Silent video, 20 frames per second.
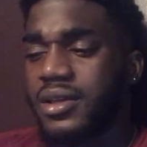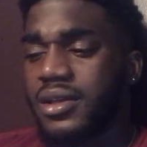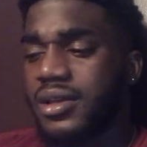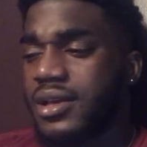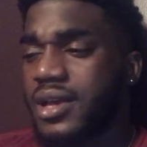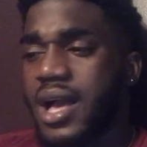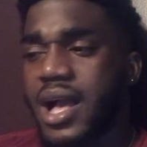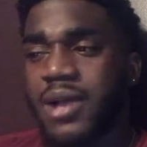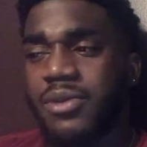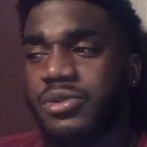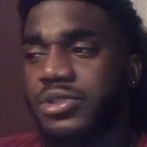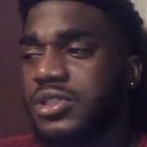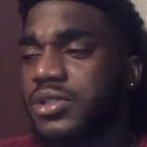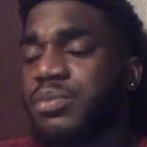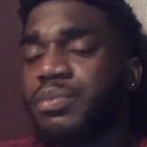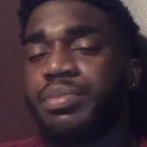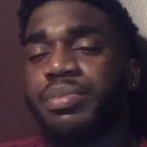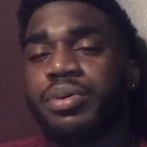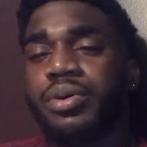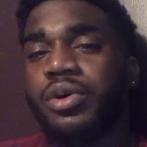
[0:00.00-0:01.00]
God was just
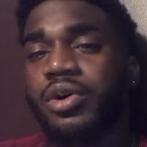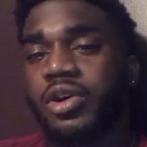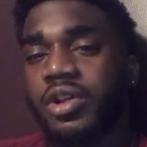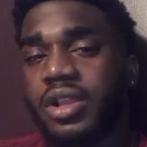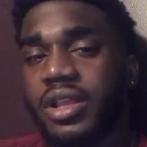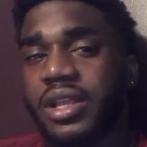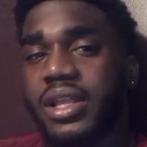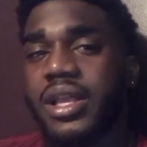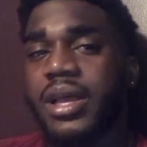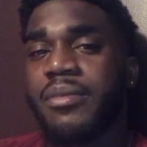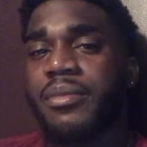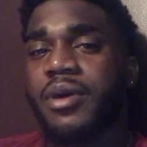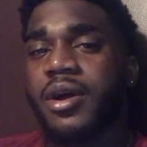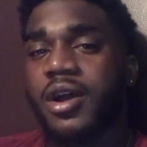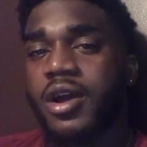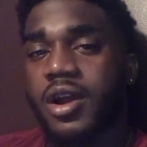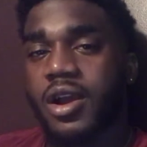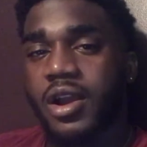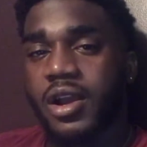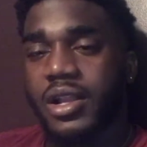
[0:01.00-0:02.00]
pulling at my
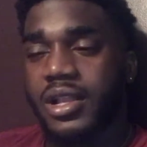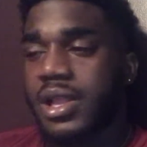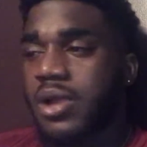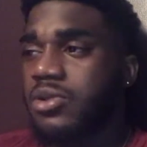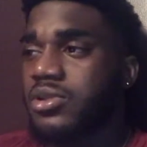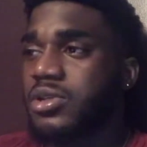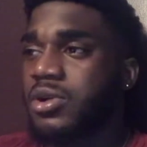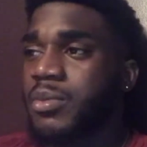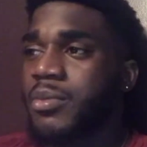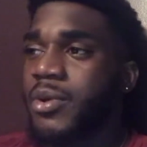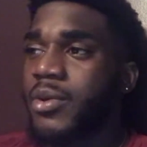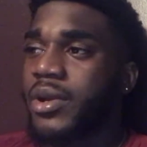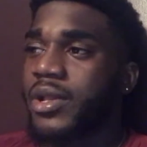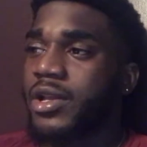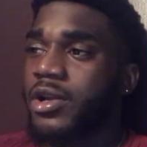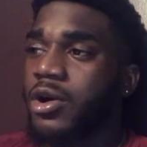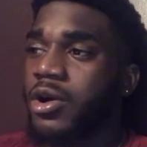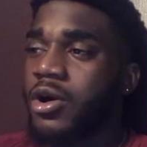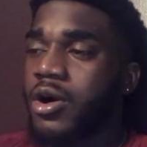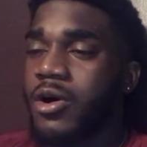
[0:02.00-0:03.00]
heart, and I was on my way to
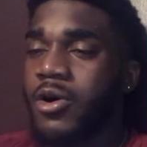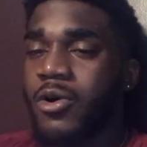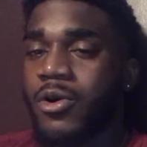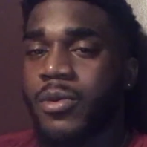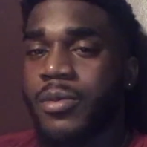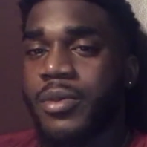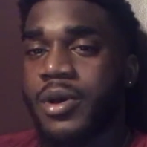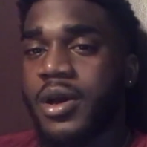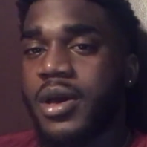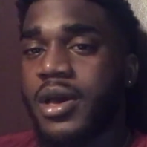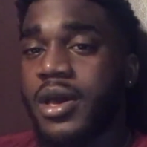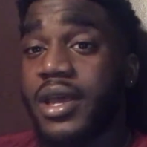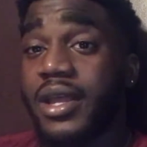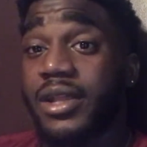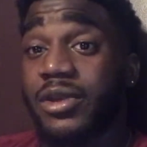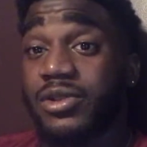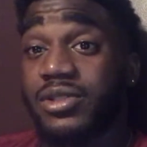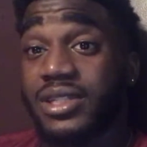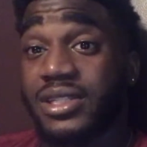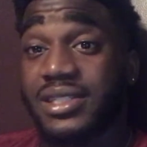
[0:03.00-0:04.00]
go home. And it
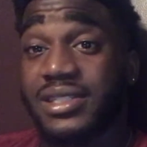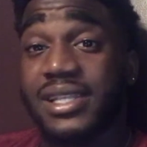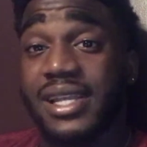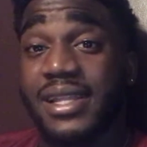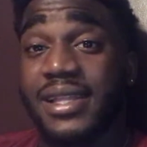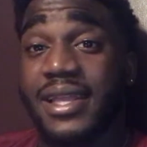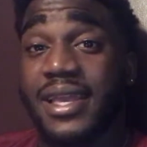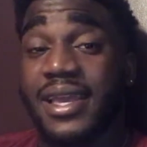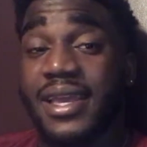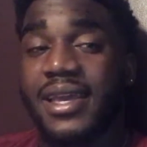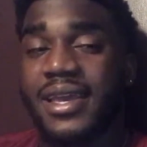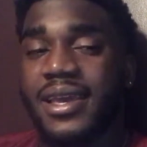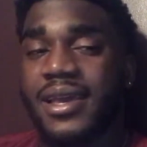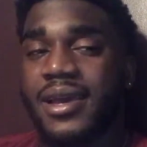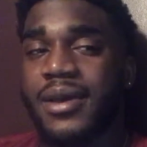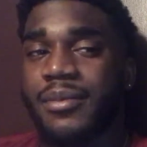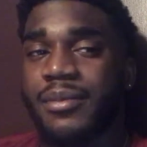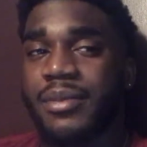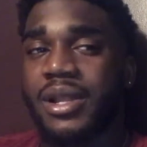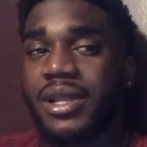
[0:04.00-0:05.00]
was a Sunday,
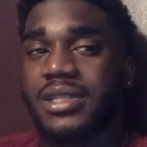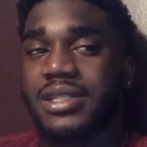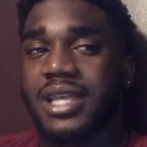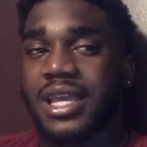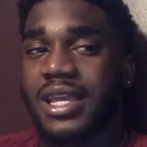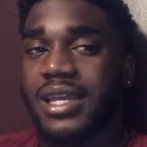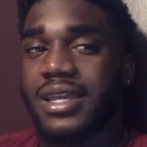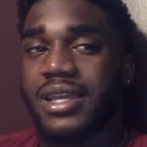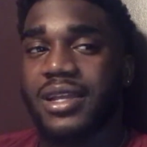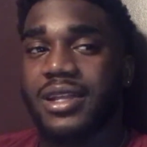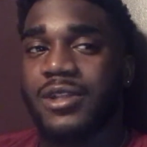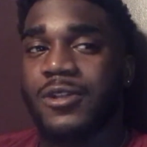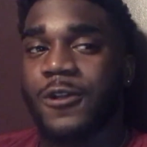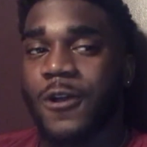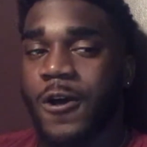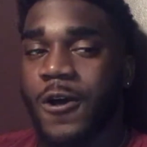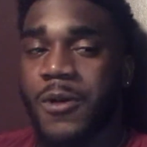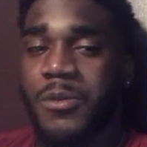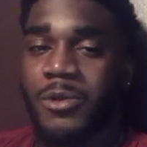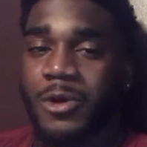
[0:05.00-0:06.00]
but I was like, no,
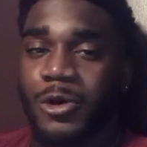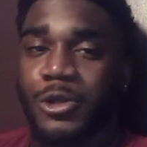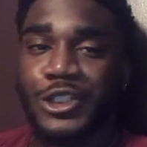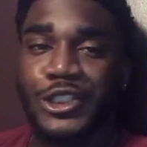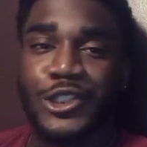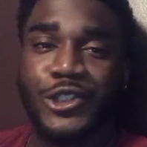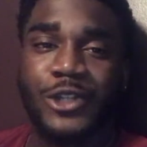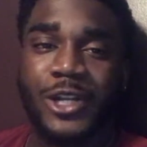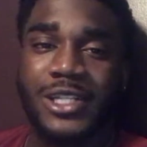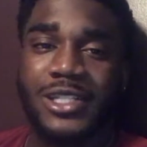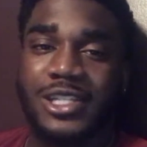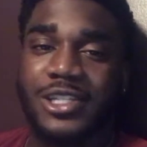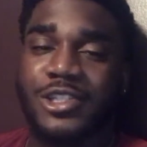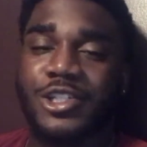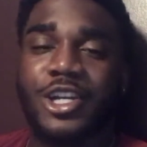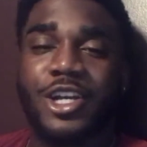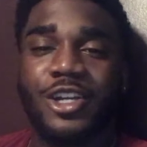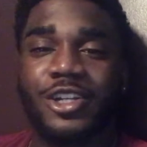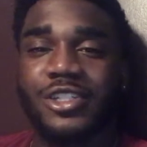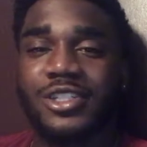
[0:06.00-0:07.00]
I'm going straight to
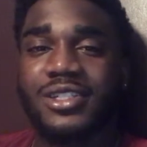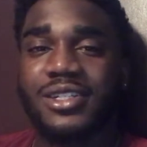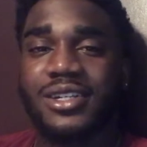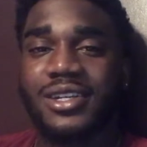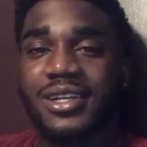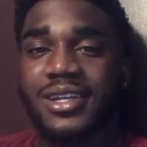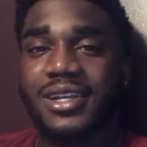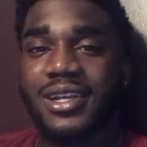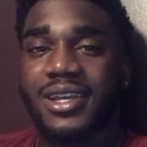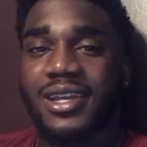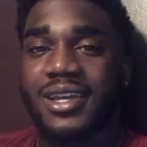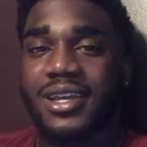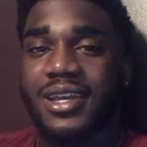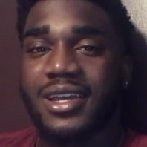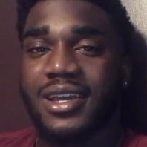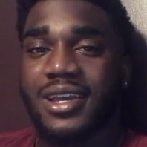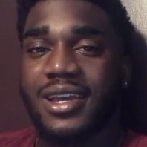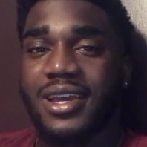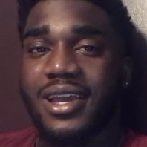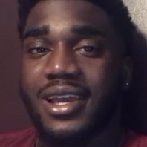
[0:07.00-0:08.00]
church.
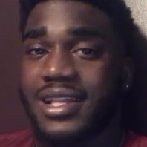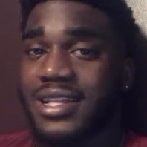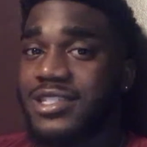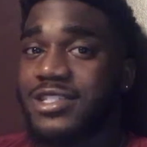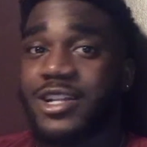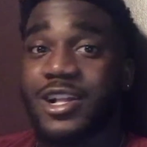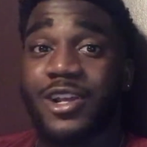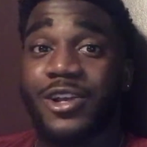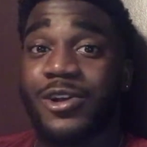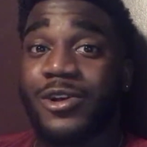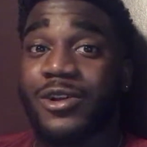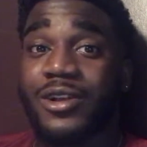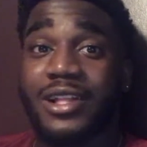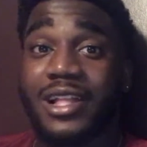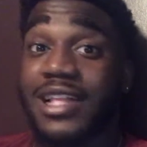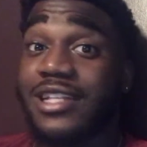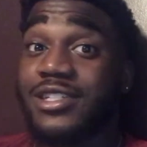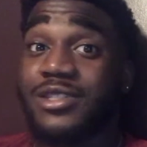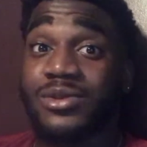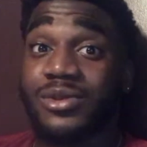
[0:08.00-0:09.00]
And I started going, and I
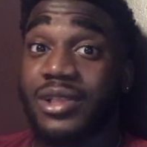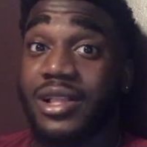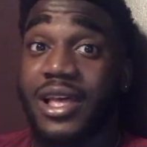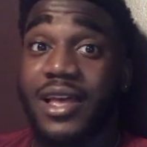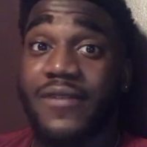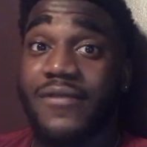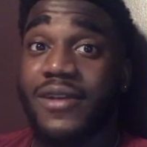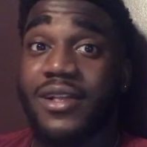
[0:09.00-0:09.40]
just left.